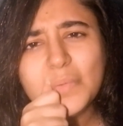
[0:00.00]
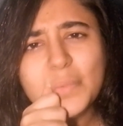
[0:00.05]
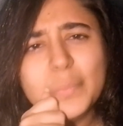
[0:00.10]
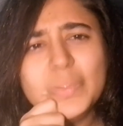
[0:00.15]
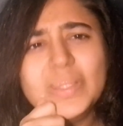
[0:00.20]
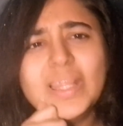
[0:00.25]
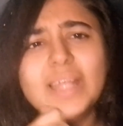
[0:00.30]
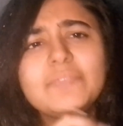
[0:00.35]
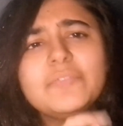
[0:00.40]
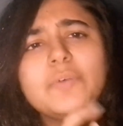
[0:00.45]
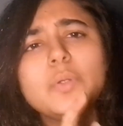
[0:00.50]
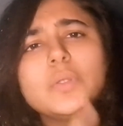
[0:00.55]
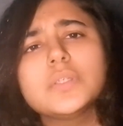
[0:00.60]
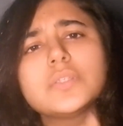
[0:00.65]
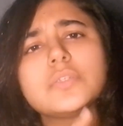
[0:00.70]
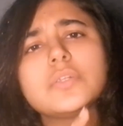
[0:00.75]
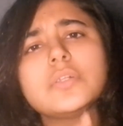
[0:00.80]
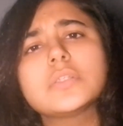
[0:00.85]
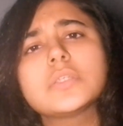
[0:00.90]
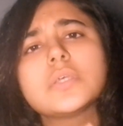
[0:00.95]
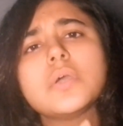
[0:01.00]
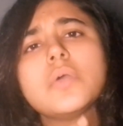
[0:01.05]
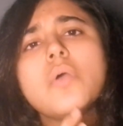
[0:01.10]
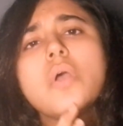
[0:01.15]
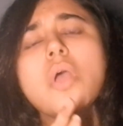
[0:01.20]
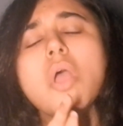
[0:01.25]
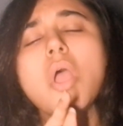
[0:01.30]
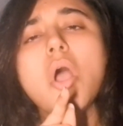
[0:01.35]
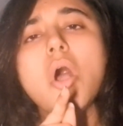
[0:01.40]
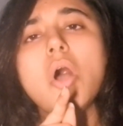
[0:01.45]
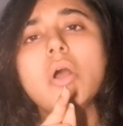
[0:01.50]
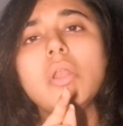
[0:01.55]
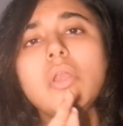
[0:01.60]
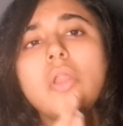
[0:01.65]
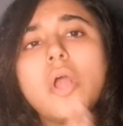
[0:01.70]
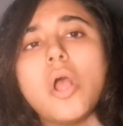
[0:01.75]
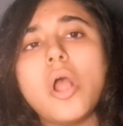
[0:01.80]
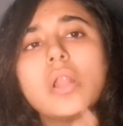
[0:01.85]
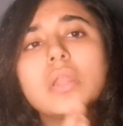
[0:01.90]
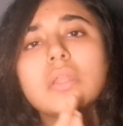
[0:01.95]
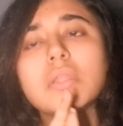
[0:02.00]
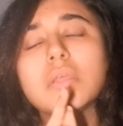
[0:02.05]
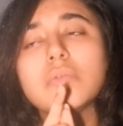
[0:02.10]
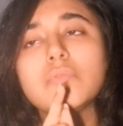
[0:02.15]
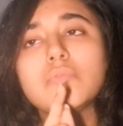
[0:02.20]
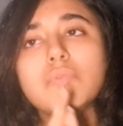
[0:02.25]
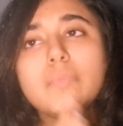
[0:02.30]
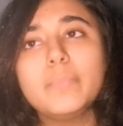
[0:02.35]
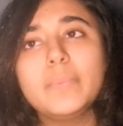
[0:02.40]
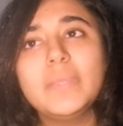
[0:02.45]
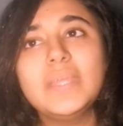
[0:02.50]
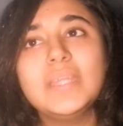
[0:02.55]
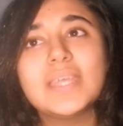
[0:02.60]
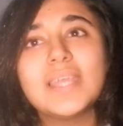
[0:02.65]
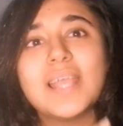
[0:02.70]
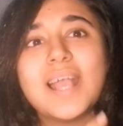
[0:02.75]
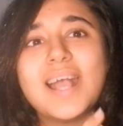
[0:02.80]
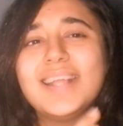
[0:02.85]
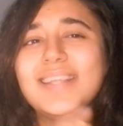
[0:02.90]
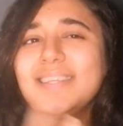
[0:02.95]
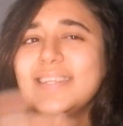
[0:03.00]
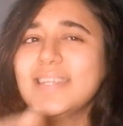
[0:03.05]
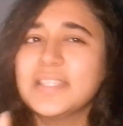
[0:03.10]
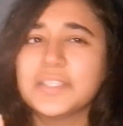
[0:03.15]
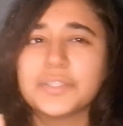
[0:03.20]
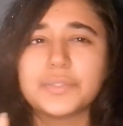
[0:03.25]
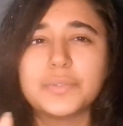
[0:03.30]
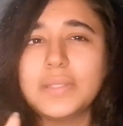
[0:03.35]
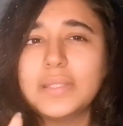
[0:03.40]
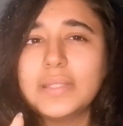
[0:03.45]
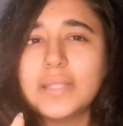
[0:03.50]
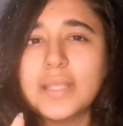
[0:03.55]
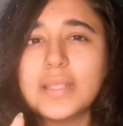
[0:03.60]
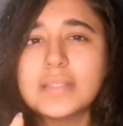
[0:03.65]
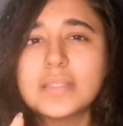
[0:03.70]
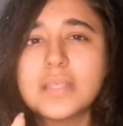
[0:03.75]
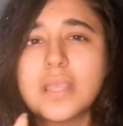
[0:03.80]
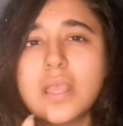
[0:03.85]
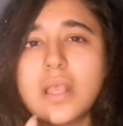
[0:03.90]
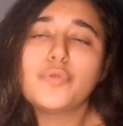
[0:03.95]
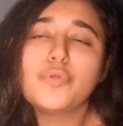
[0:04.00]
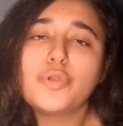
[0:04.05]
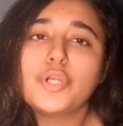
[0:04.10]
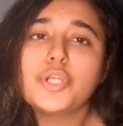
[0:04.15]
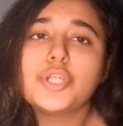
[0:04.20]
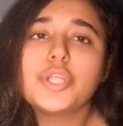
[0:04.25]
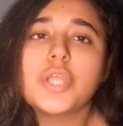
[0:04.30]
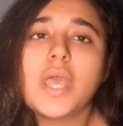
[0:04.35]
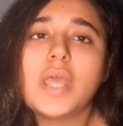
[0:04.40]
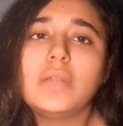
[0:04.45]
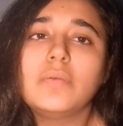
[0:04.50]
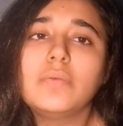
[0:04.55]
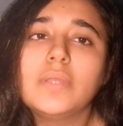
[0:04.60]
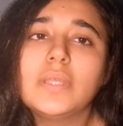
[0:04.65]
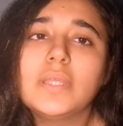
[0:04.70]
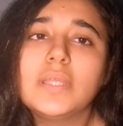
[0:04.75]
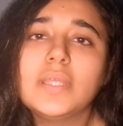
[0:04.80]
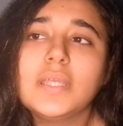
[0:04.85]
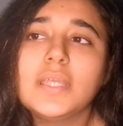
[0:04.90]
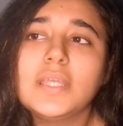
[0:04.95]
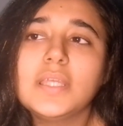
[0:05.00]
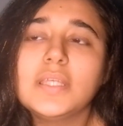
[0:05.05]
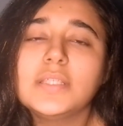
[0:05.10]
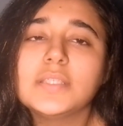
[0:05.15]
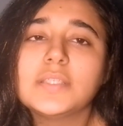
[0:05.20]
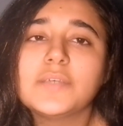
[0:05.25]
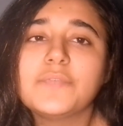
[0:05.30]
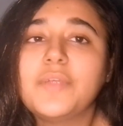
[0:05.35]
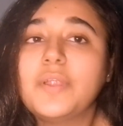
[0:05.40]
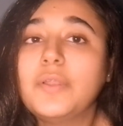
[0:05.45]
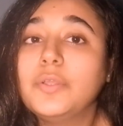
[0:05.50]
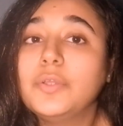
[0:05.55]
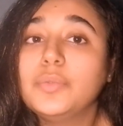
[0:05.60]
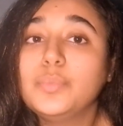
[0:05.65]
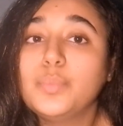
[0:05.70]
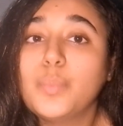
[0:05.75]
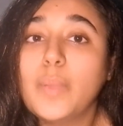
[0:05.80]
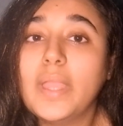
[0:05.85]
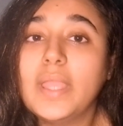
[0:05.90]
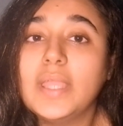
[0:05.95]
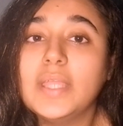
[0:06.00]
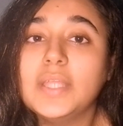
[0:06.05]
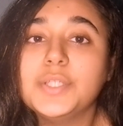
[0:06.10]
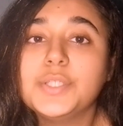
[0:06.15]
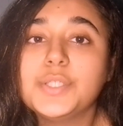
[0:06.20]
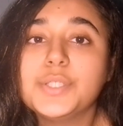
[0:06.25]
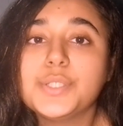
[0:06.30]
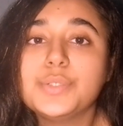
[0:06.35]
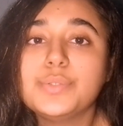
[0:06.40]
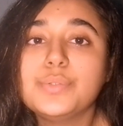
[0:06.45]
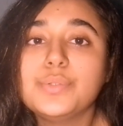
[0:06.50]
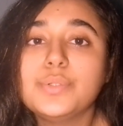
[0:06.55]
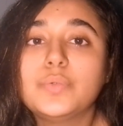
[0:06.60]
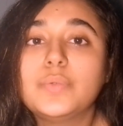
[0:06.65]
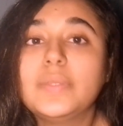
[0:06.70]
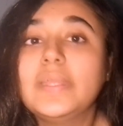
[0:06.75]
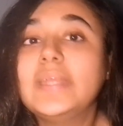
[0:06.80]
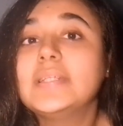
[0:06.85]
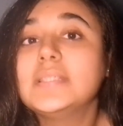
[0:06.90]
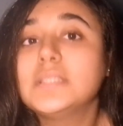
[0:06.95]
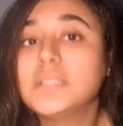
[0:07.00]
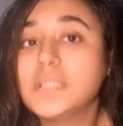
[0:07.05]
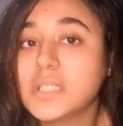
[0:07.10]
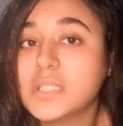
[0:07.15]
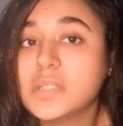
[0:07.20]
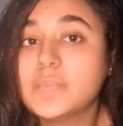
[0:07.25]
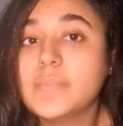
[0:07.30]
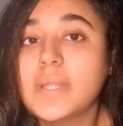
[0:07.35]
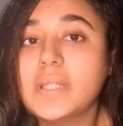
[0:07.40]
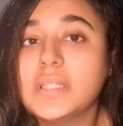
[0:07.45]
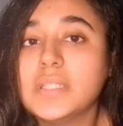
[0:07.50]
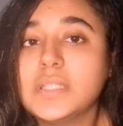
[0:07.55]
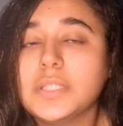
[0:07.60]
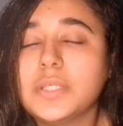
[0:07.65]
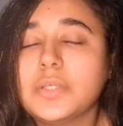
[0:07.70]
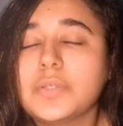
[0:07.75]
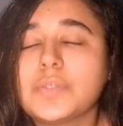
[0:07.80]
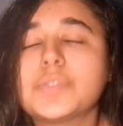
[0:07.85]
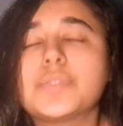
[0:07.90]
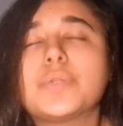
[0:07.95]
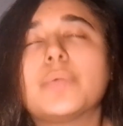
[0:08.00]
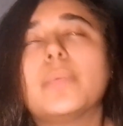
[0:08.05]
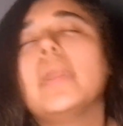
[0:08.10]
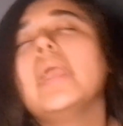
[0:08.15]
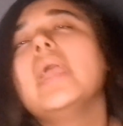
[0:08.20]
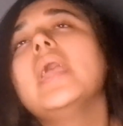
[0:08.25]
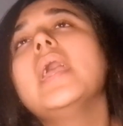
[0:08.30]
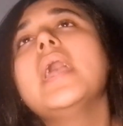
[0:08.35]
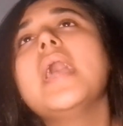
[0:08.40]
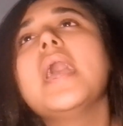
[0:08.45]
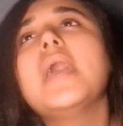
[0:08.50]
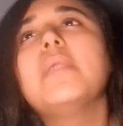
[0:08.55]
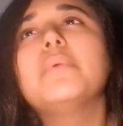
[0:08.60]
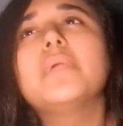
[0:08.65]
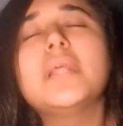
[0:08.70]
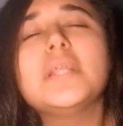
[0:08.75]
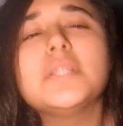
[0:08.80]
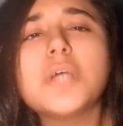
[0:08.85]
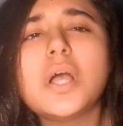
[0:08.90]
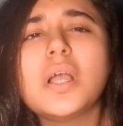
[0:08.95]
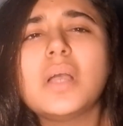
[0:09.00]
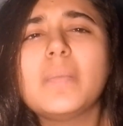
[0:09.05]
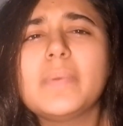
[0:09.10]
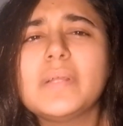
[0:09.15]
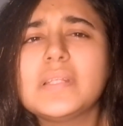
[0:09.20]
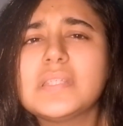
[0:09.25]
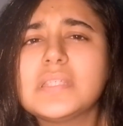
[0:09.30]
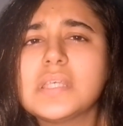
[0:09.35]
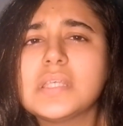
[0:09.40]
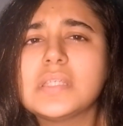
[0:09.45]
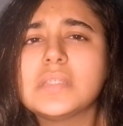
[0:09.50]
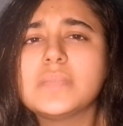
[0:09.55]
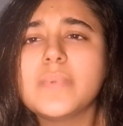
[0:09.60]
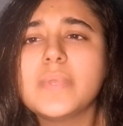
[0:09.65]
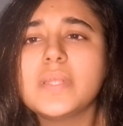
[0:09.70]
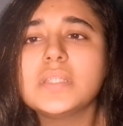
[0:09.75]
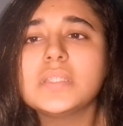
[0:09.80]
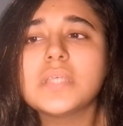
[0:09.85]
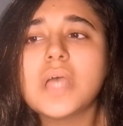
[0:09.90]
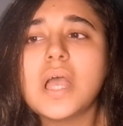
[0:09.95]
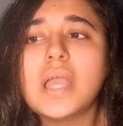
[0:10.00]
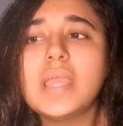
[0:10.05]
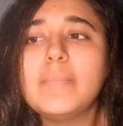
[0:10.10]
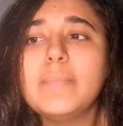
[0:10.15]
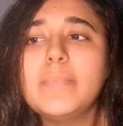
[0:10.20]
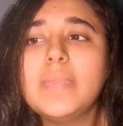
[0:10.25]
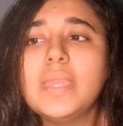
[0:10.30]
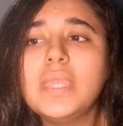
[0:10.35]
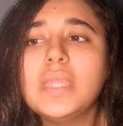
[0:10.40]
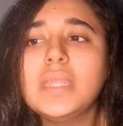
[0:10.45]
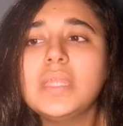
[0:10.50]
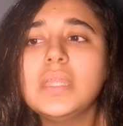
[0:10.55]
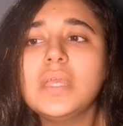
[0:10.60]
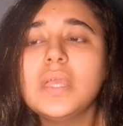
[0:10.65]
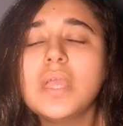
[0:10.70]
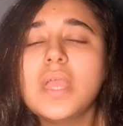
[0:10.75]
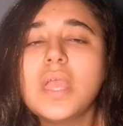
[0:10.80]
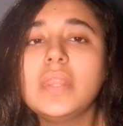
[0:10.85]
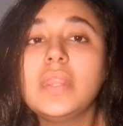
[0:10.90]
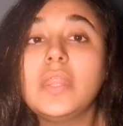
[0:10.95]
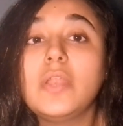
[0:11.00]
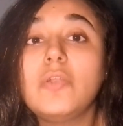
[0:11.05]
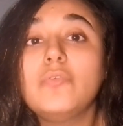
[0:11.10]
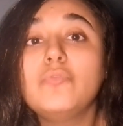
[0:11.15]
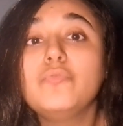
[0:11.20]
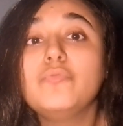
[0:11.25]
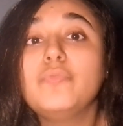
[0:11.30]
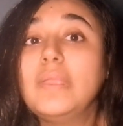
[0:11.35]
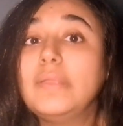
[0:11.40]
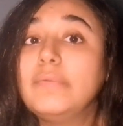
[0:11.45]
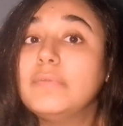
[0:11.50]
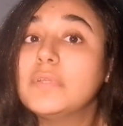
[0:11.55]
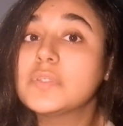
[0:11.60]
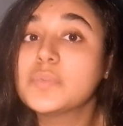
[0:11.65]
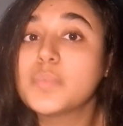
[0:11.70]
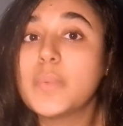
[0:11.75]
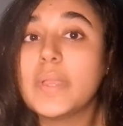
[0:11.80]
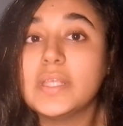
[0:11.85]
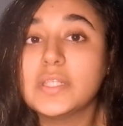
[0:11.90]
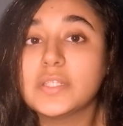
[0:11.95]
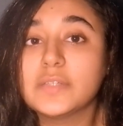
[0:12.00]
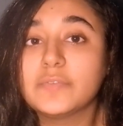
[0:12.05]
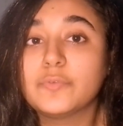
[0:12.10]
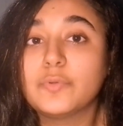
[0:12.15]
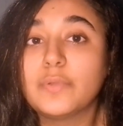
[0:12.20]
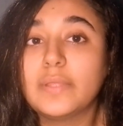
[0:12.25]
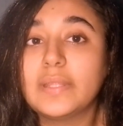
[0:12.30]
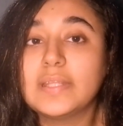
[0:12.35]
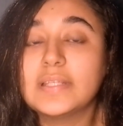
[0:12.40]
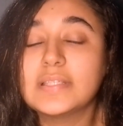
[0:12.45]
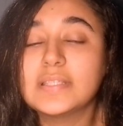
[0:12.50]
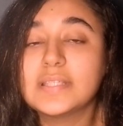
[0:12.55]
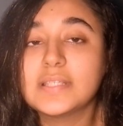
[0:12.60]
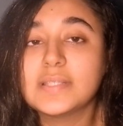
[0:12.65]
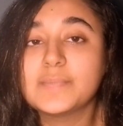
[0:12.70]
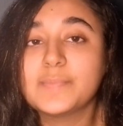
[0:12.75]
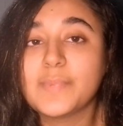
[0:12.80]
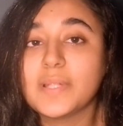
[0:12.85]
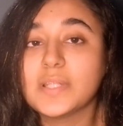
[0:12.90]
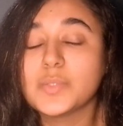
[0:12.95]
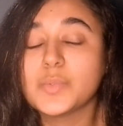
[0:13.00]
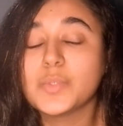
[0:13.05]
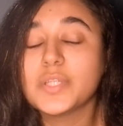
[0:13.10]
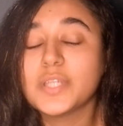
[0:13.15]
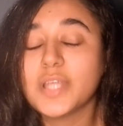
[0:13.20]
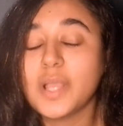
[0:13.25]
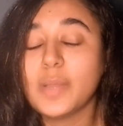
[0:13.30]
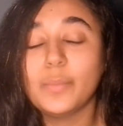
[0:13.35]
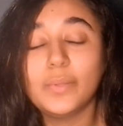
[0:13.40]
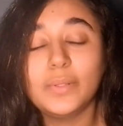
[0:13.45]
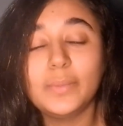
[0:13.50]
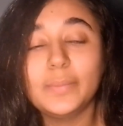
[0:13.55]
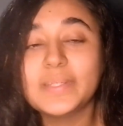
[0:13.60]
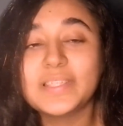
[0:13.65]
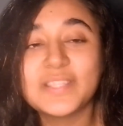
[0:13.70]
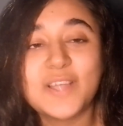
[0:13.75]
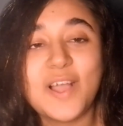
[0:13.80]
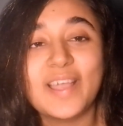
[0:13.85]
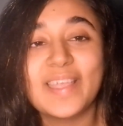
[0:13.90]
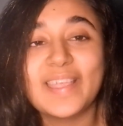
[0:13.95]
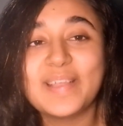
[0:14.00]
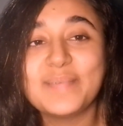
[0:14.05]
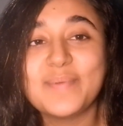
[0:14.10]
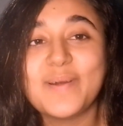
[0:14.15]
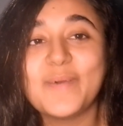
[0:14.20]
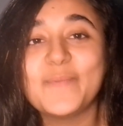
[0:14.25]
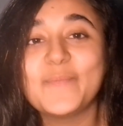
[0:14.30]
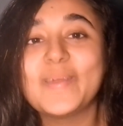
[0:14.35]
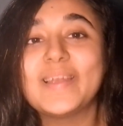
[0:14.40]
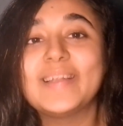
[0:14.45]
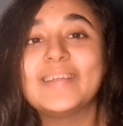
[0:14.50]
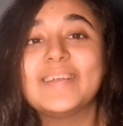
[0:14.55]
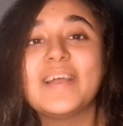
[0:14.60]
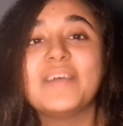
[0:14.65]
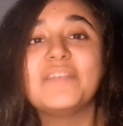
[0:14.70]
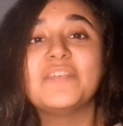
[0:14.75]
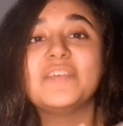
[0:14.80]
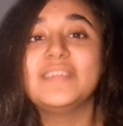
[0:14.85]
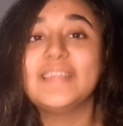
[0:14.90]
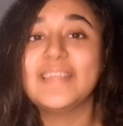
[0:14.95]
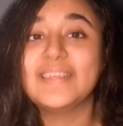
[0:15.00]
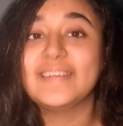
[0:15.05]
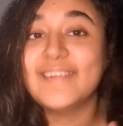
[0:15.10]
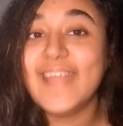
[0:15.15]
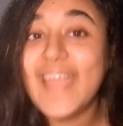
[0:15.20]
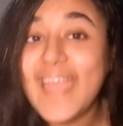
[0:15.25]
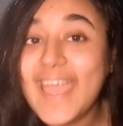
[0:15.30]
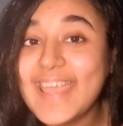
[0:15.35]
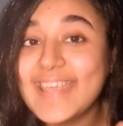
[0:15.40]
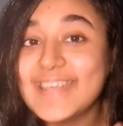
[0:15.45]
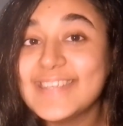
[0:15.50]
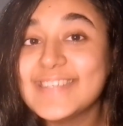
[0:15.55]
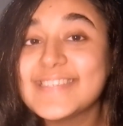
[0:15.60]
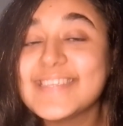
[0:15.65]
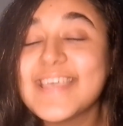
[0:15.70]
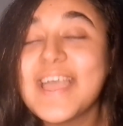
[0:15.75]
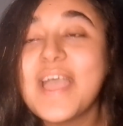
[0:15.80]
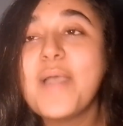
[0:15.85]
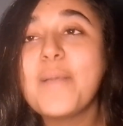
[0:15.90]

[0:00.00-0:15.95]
But then focus also on not repeating unnecessary things. Foreshadowing is a very good way to create suspense in your story. And when I talk about suspense, I mean there are various ways of creating suspense, which I will be talking about when I cover letter S.